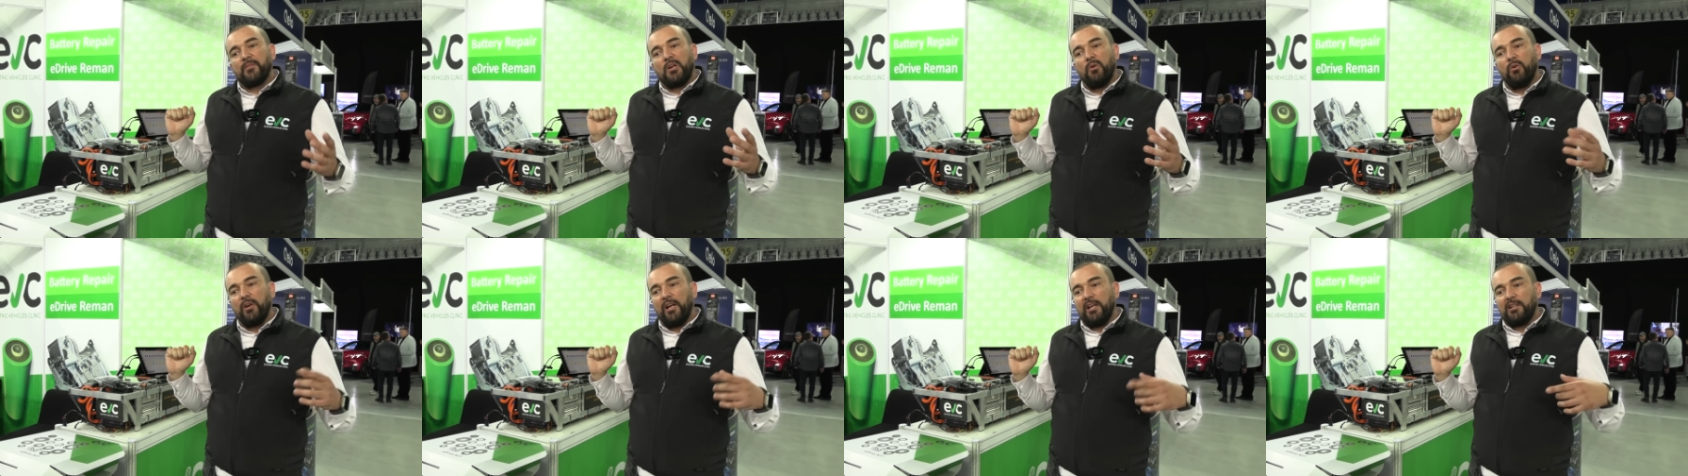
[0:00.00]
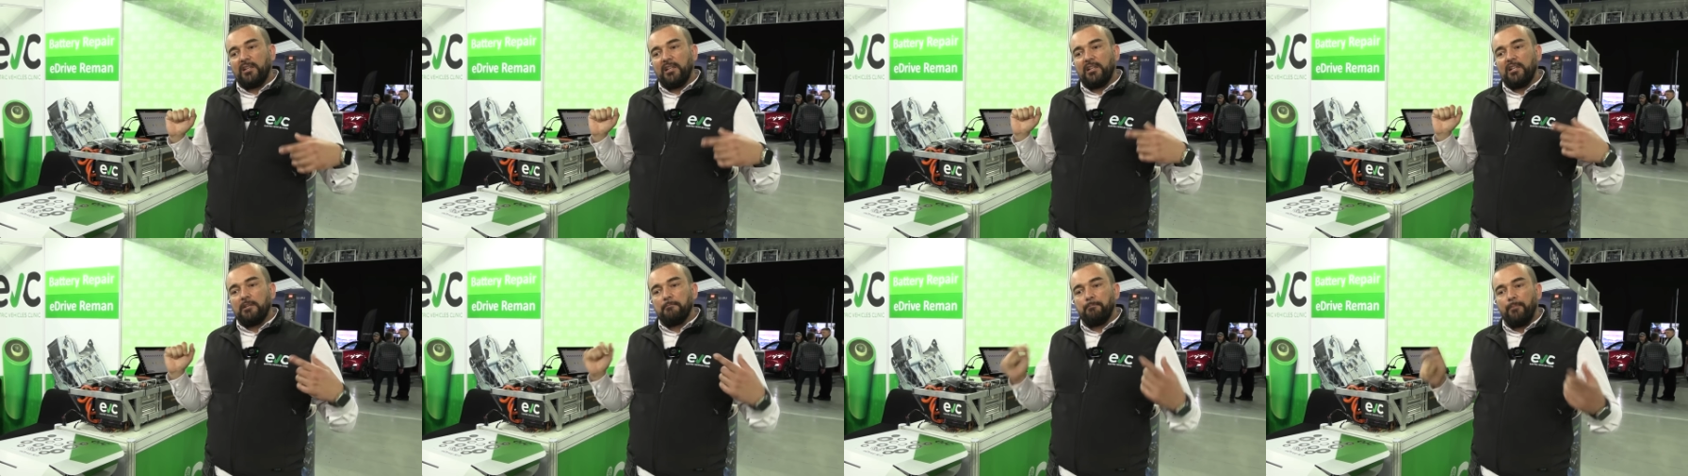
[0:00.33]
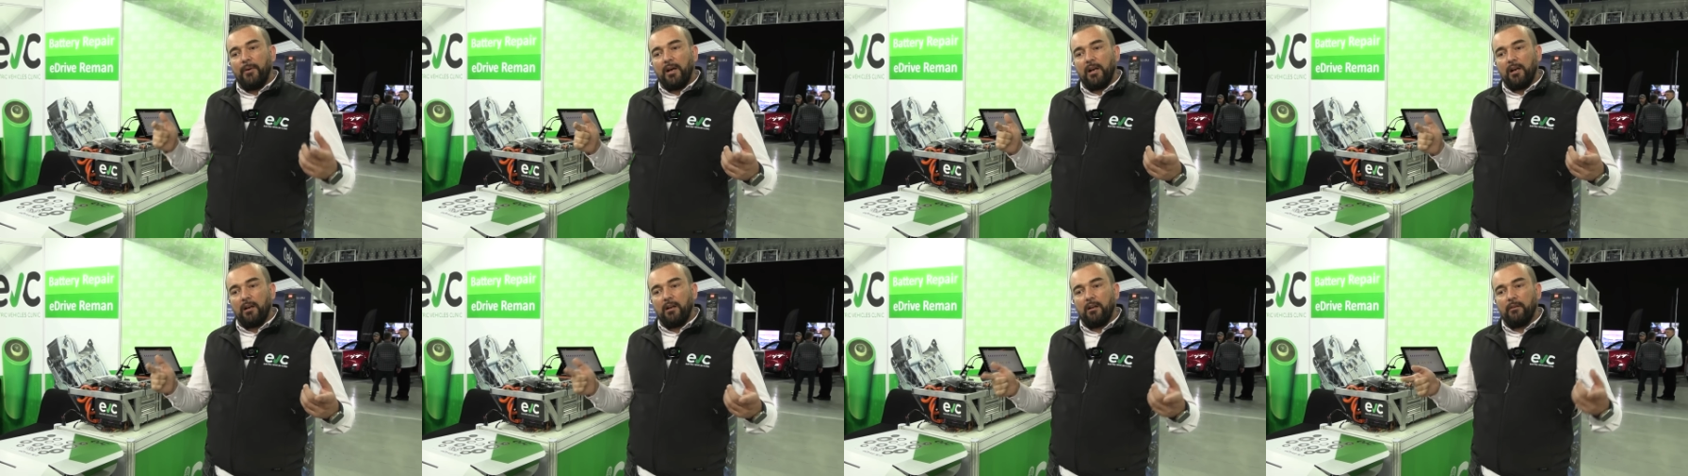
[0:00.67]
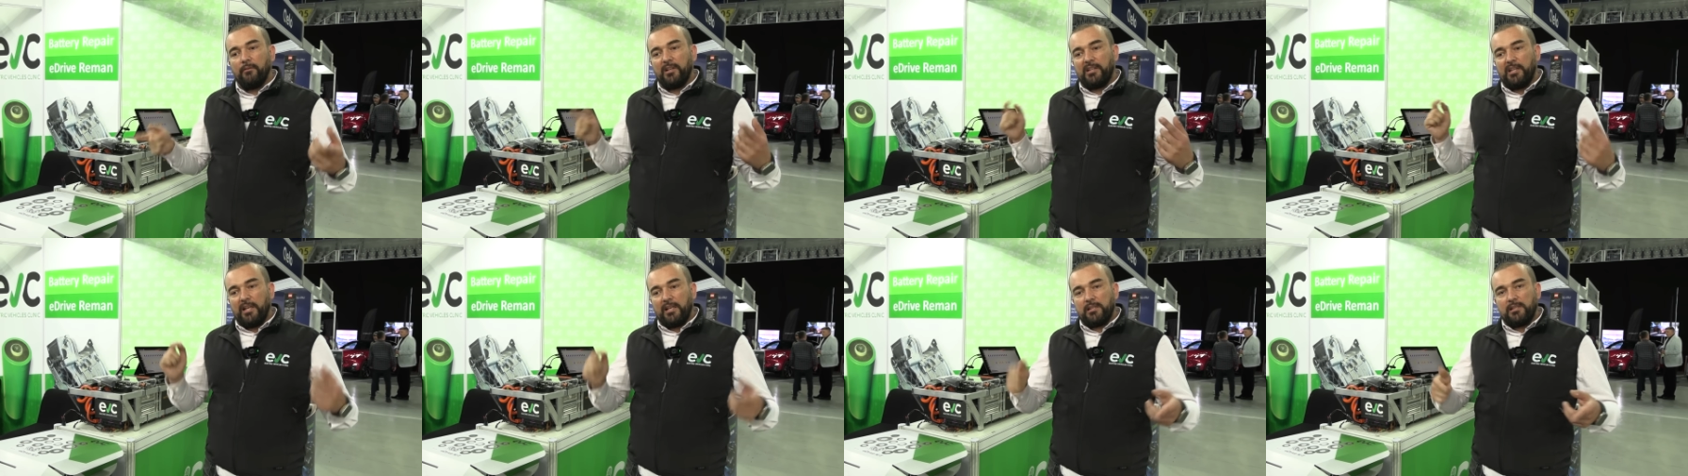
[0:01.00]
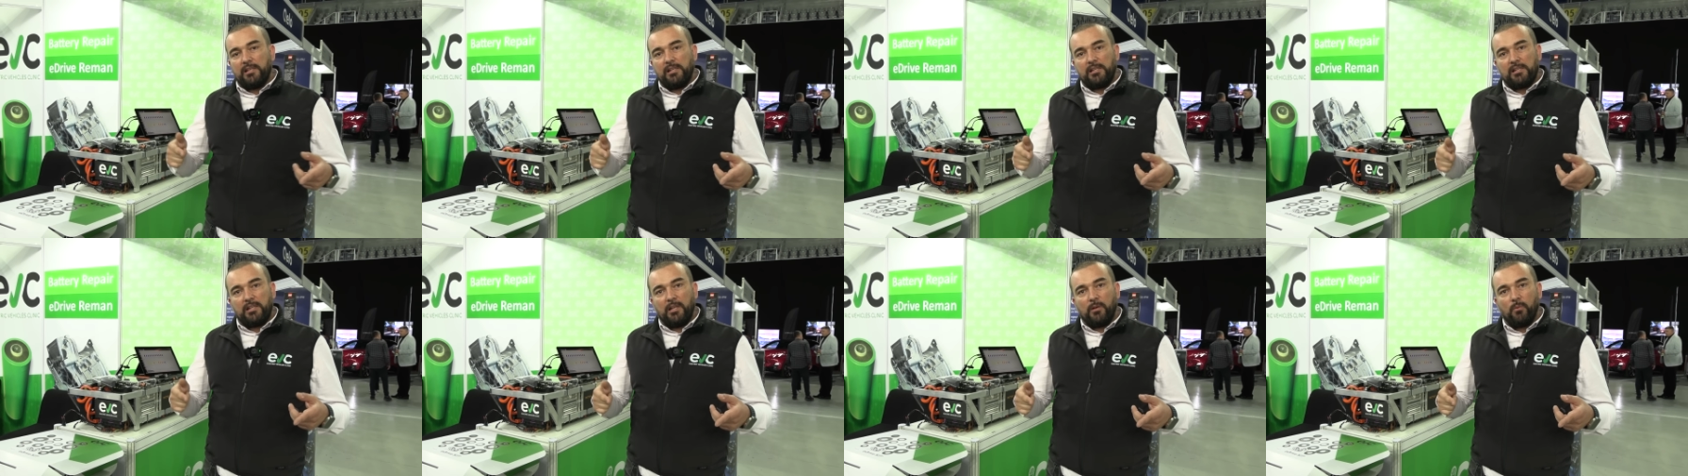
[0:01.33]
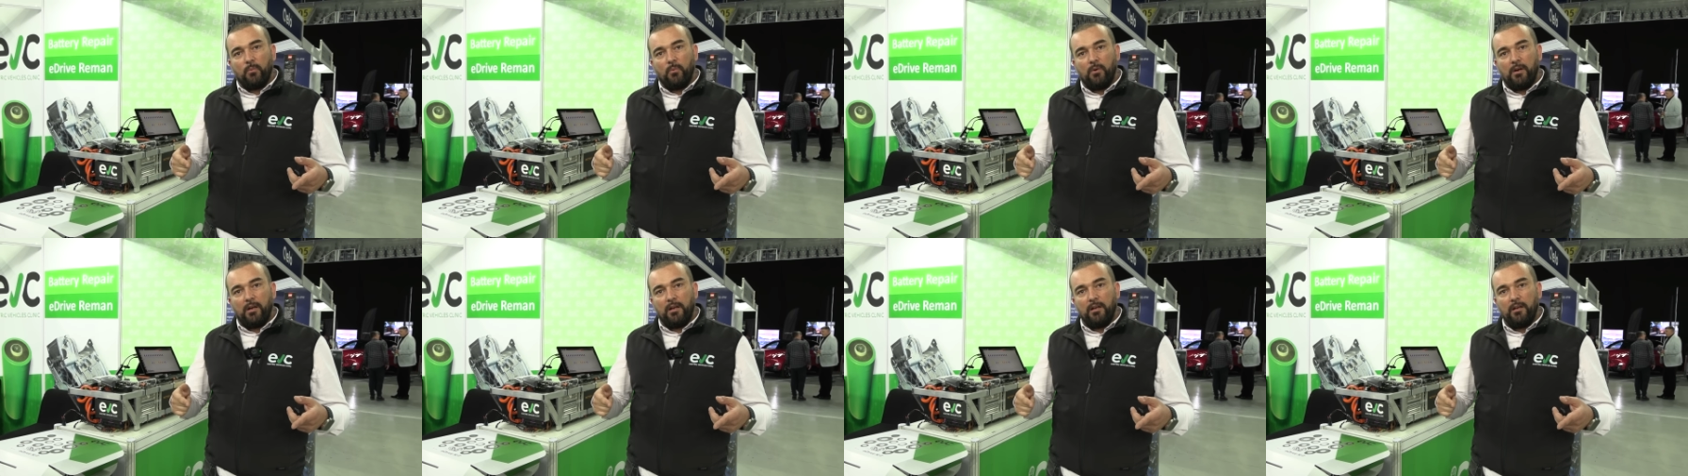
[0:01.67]
connected in parallel with
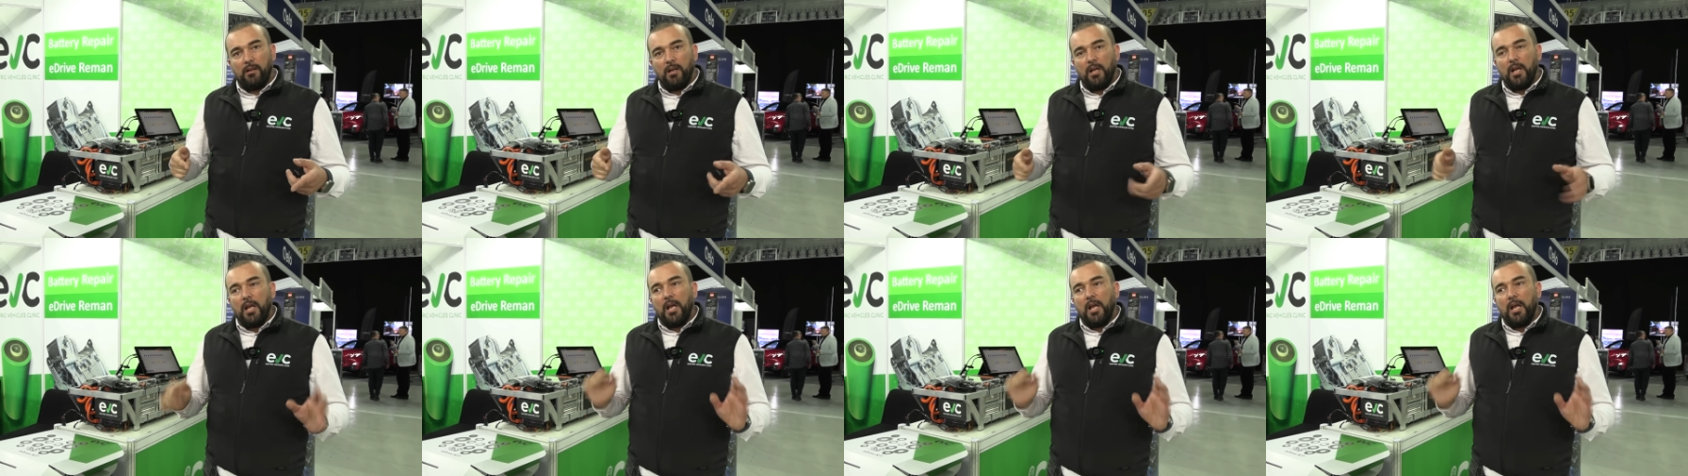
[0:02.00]
existing one,